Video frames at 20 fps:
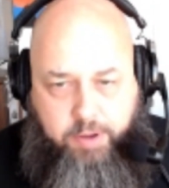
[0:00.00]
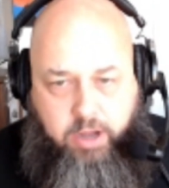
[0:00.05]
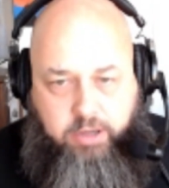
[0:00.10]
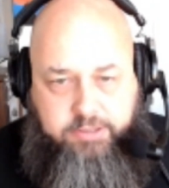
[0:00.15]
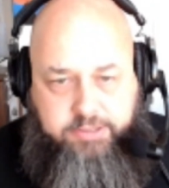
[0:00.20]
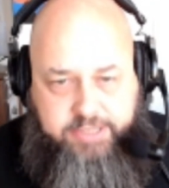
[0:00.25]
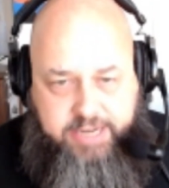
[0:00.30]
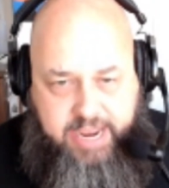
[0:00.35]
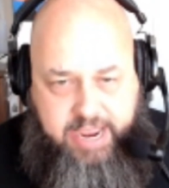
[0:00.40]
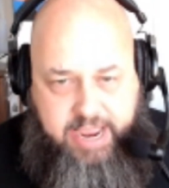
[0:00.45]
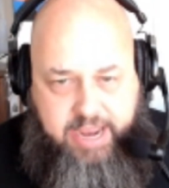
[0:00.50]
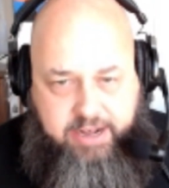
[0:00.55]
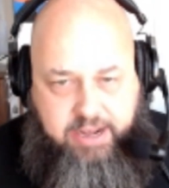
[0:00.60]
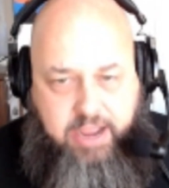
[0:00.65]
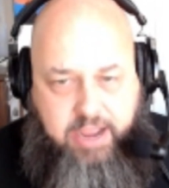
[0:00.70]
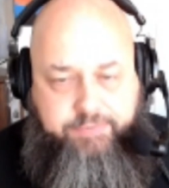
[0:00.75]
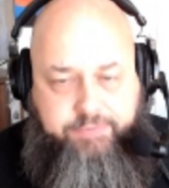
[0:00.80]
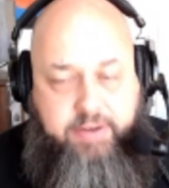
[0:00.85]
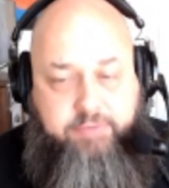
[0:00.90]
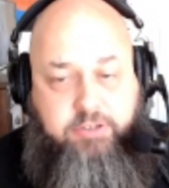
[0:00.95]
on Dak,
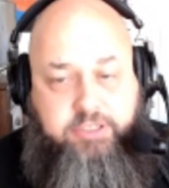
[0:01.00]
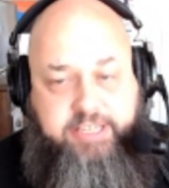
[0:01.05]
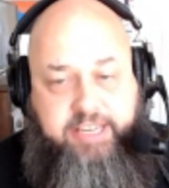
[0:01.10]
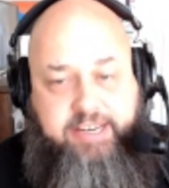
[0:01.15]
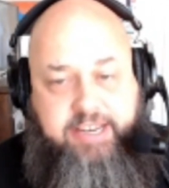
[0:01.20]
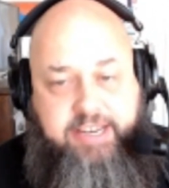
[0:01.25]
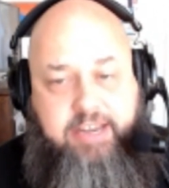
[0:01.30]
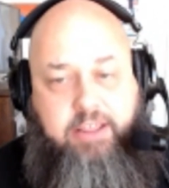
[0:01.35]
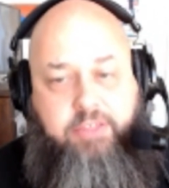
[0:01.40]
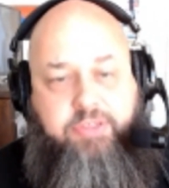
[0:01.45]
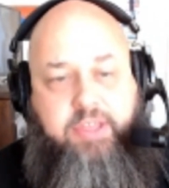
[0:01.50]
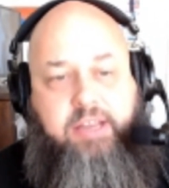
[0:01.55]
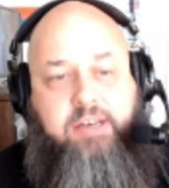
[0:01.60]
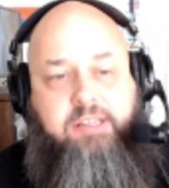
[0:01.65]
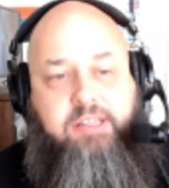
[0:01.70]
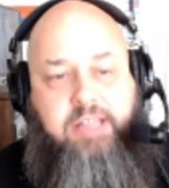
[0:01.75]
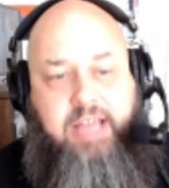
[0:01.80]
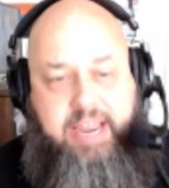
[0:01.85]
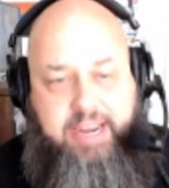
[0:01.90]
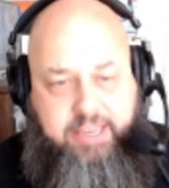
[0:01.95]
I've never seen anything
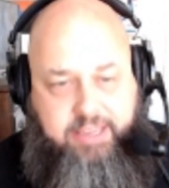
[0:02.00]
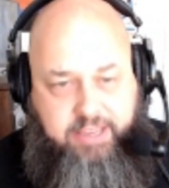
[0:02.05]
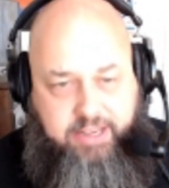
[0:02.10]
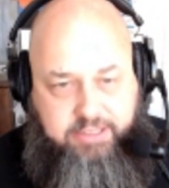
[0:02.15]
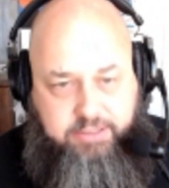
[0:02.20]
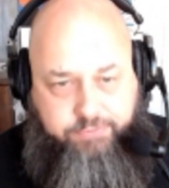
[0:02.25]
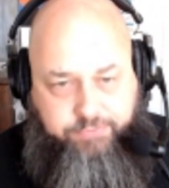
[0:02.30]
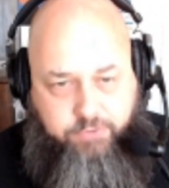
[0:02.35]
like it.